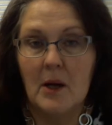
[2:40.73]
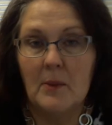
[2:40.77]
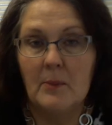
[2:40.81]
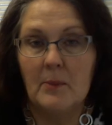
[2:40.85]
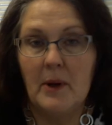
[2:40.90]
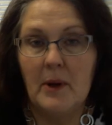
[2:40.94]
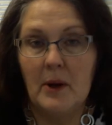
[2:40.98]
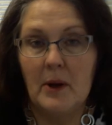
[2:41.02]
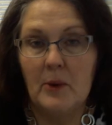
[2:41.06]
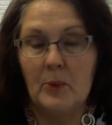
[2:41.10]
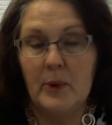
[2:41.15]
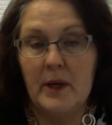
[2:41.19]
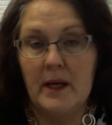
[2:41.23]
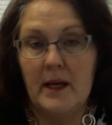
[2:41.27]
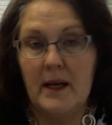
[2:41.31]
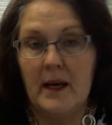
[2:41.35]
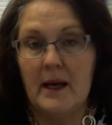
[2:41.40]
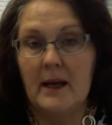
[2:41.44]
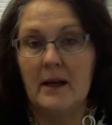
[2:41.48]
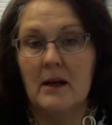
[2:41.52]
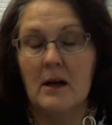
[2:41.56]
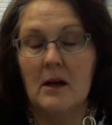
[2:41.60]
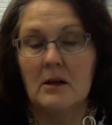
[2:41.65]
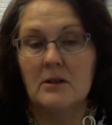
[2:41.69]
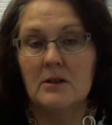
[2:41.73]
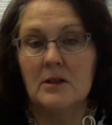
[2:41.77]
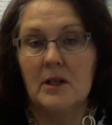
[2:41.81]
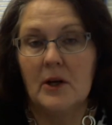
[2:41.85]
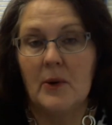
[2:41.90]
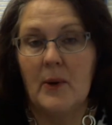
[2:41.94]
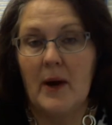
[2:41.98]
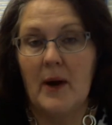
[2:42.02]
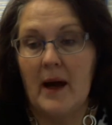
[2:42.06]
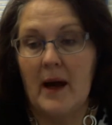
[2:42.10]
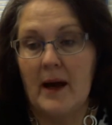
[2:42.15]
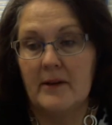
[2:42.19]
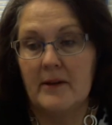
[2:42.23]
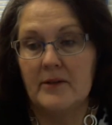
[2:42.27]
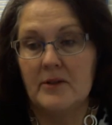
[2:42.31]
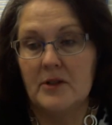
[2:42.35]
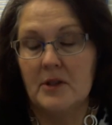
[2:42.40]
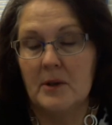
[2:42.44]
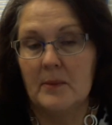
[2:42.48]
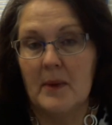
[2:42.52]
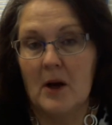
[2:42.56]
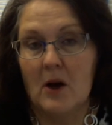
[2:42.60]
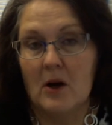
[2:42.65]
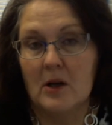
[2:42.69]
but we can also have
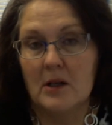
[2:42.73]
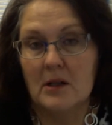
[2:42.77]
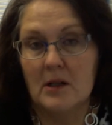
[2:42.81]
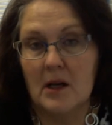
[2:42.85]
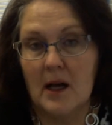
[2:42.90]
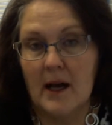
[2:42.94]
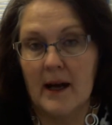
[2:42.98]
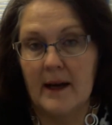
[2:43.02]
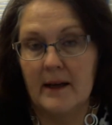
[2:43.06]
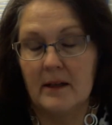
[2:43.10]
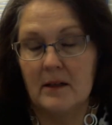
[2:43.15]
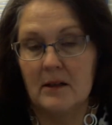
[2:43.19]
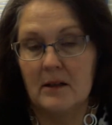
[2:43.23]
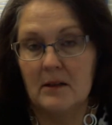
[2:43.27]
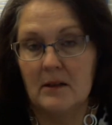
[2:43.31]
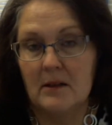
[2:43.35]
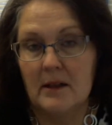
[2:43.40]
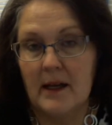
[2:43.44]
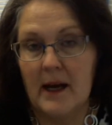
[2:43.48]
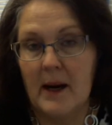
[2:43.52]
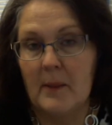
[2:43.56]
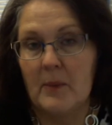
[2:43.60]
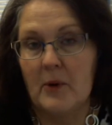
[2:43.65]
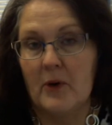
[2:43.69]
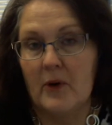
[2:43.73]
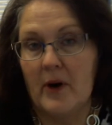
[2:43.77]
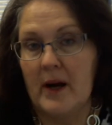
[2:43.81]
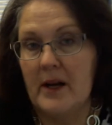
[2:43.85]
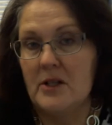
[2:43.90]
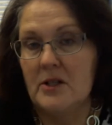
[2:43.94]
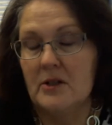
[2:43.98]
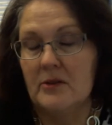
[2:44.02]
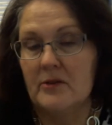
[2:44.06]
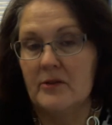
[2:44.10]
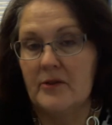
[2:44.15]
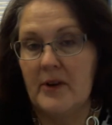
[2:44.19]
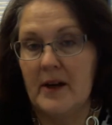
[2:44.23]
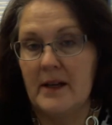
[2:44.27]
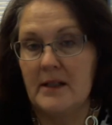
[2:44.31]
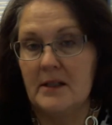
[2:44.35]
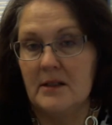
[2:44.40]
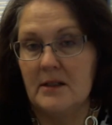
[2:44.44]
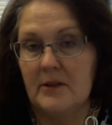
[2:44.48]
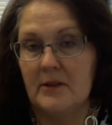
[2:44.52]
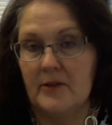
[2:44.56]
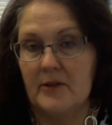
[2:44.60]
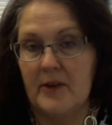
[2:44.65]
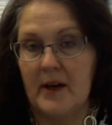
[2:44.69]
some online collaboration
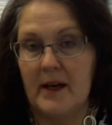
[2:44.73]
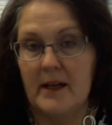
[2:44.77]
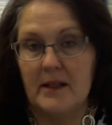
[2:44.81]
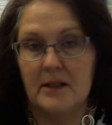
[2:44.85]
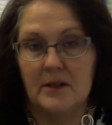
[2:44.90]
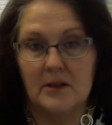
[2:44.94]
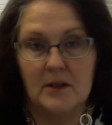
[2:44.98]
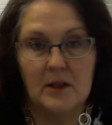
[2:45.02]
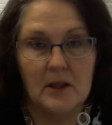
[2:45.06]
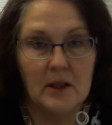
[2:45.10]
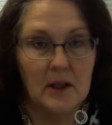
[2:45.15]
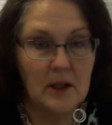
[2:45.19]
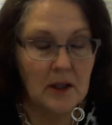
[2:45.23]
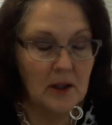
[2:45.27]
face-to-face